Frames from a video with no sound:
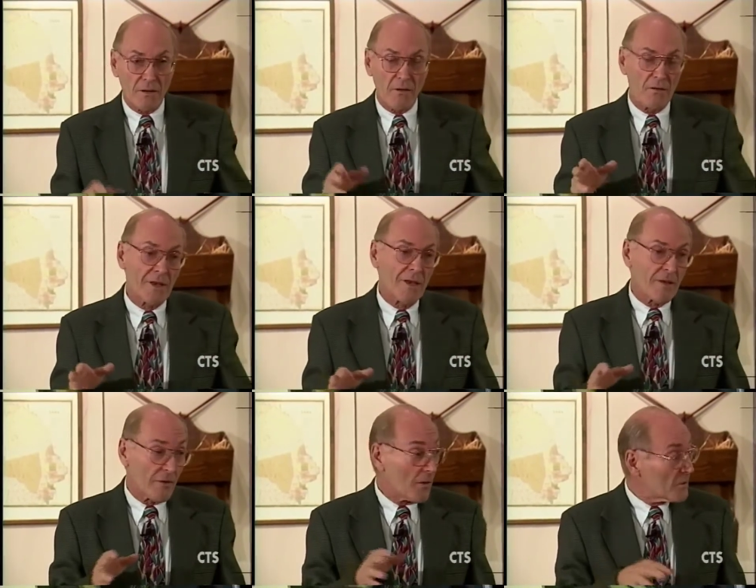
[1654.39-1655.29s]
uh,
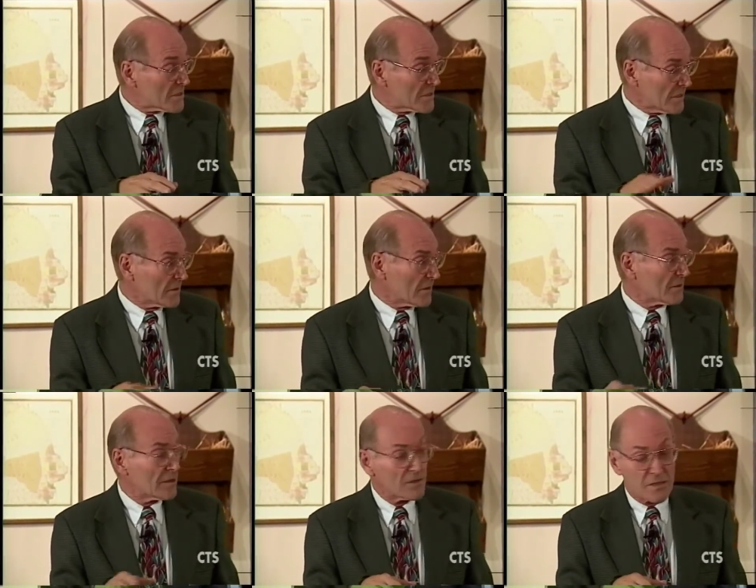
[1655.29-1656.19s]
there was still
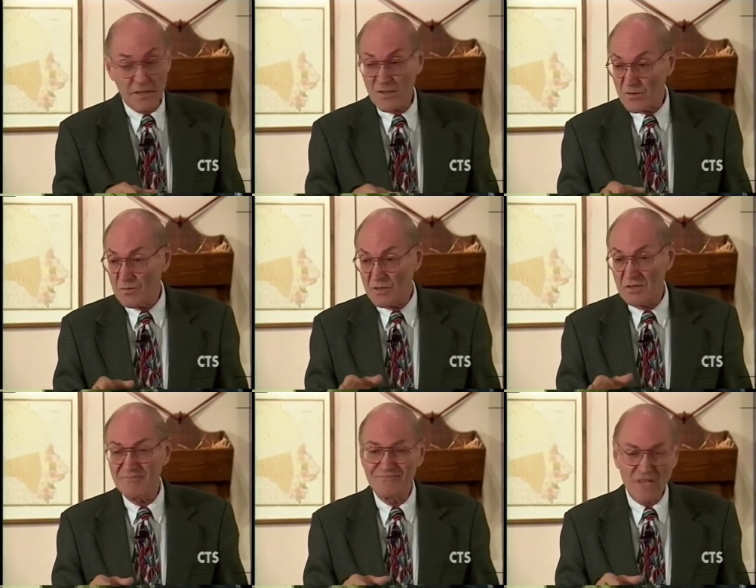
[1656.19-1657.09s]

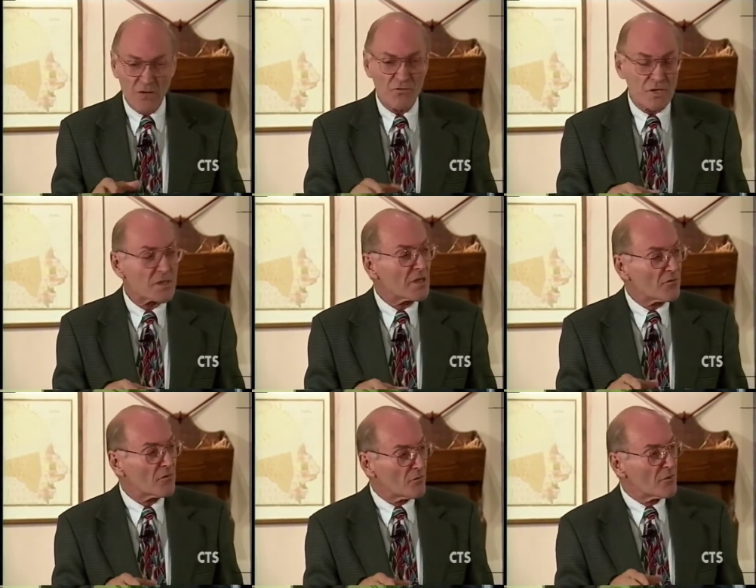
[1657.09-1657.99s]
considerable interest
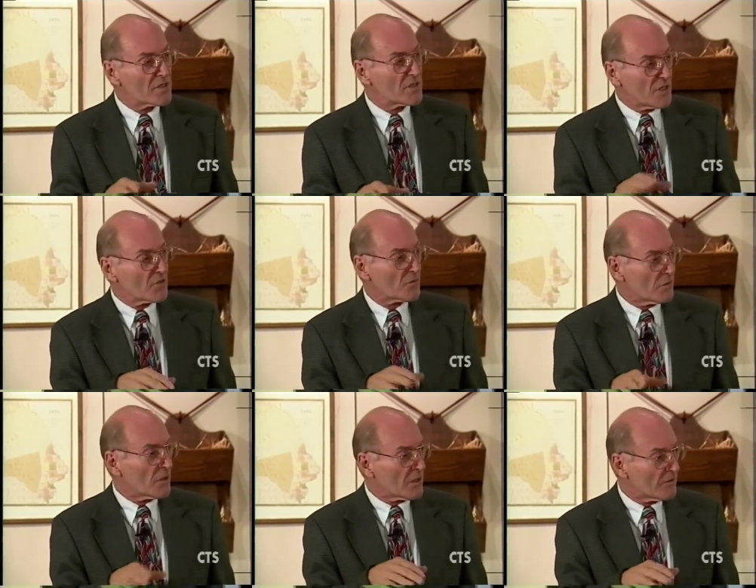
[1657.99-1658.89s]
and
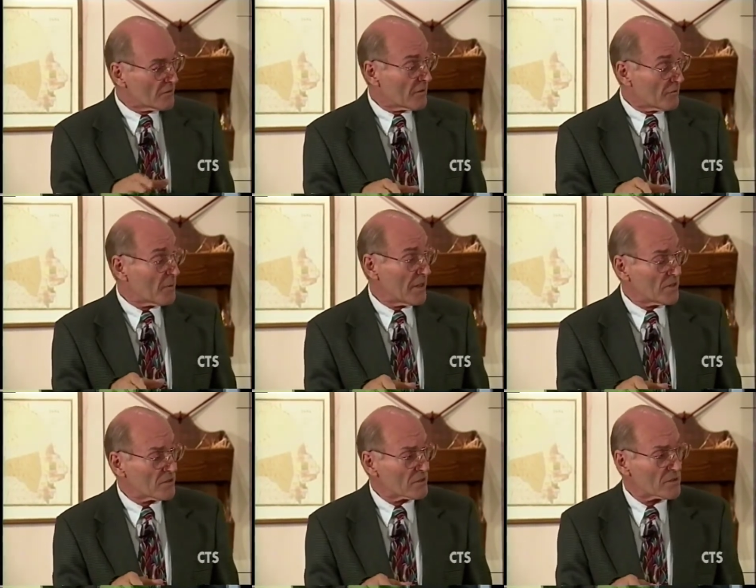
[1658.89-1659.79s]
residual of, of
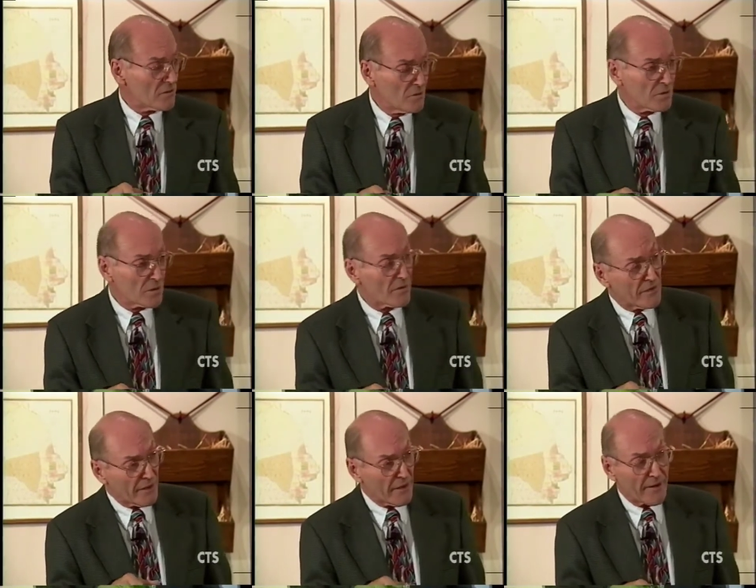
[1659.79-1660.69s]
patients who were
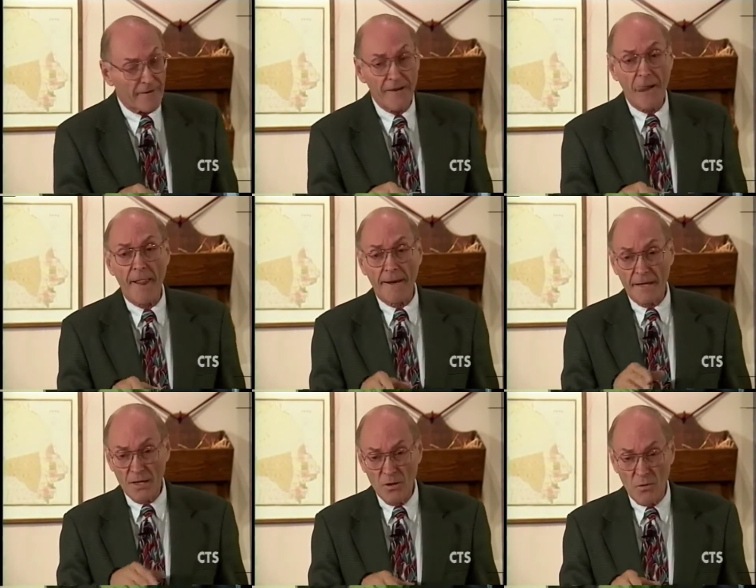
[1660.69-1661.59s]
there
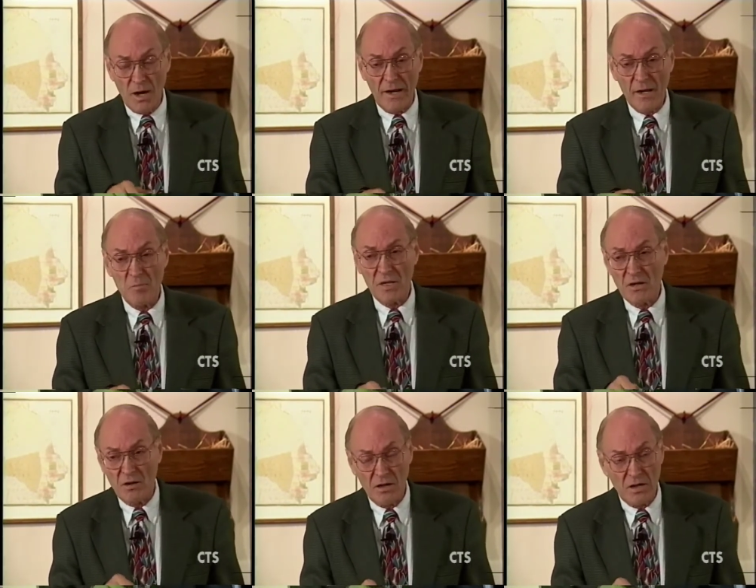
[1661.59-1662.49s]
in Hawaii
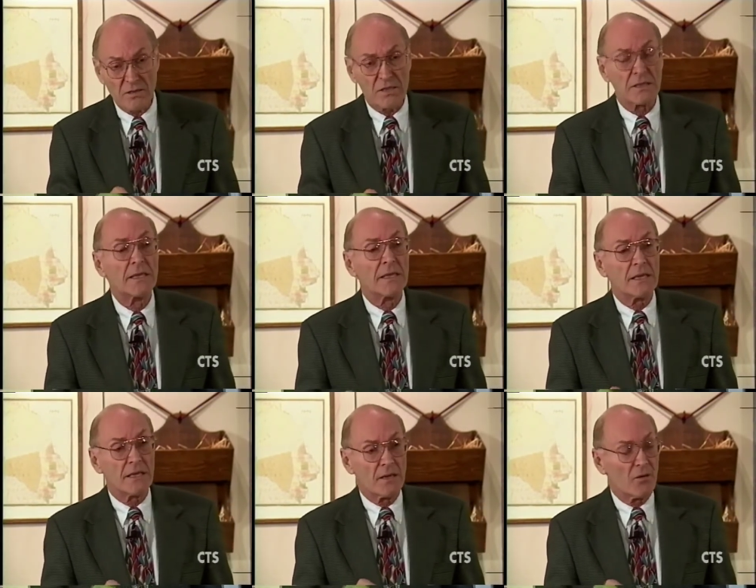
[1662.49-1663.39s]
because
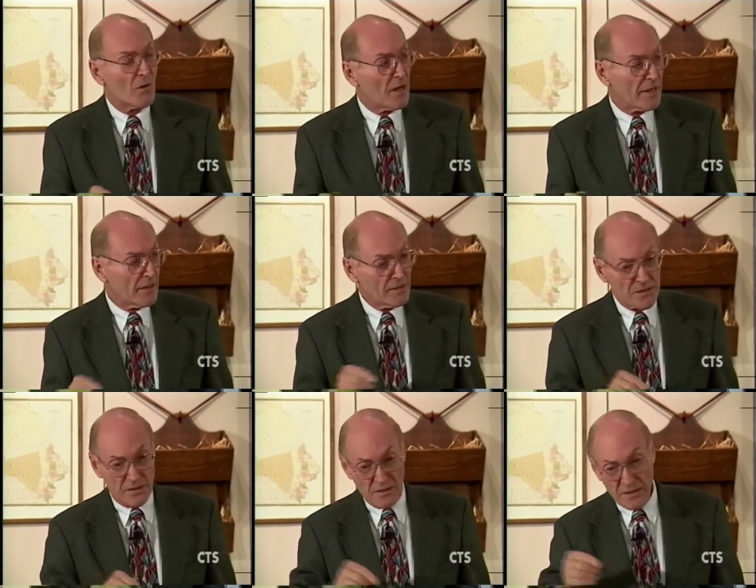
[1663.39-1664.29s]
in Hawaii,
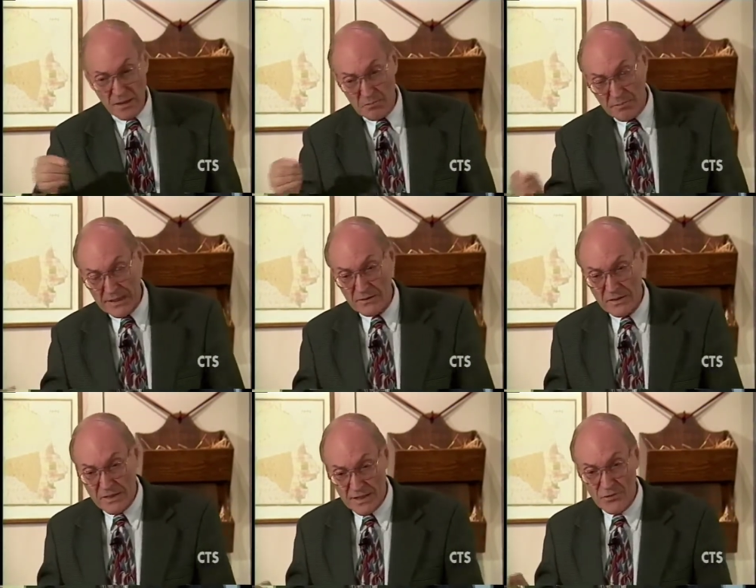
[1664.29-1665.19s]
starting about a
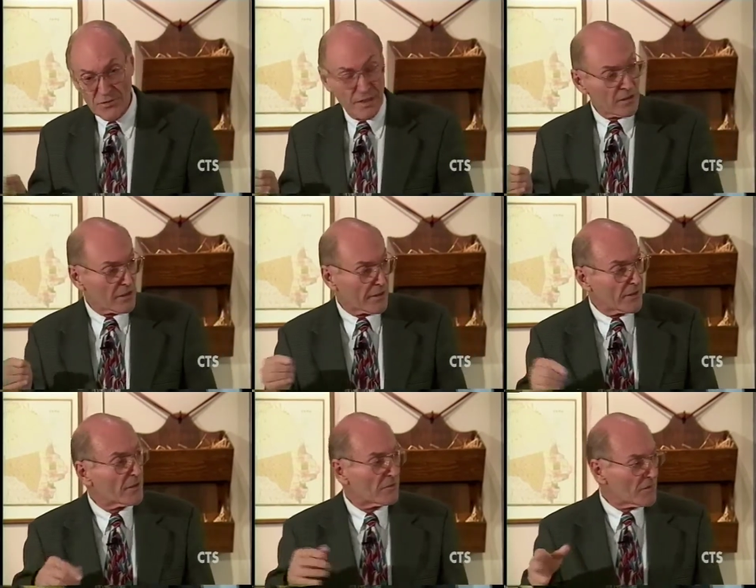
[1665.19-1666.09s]
century
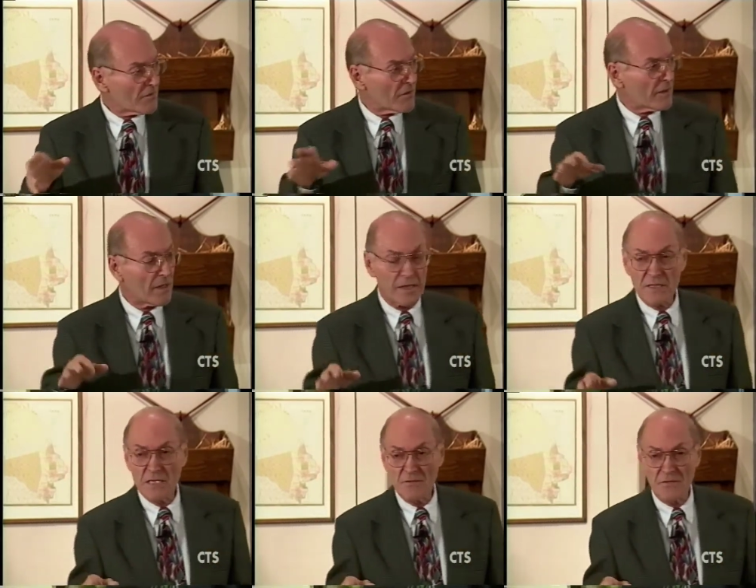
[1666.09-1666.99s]
earlier, in roughly the
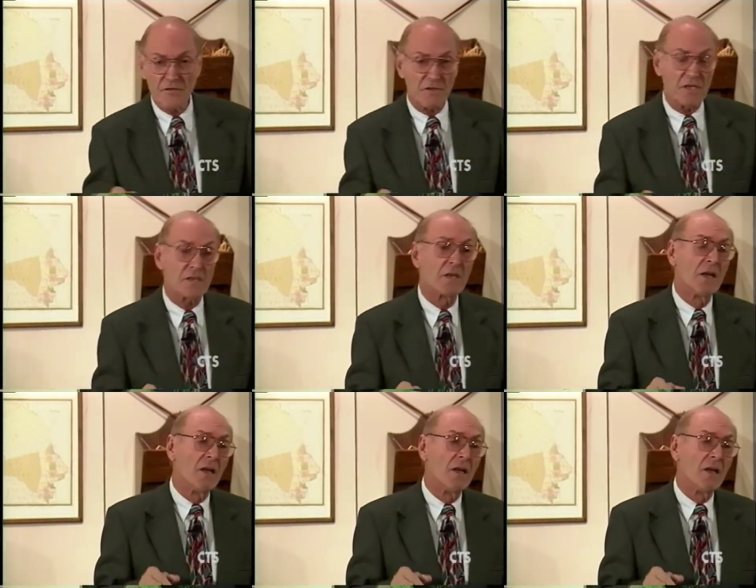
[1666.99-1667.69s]
1850s,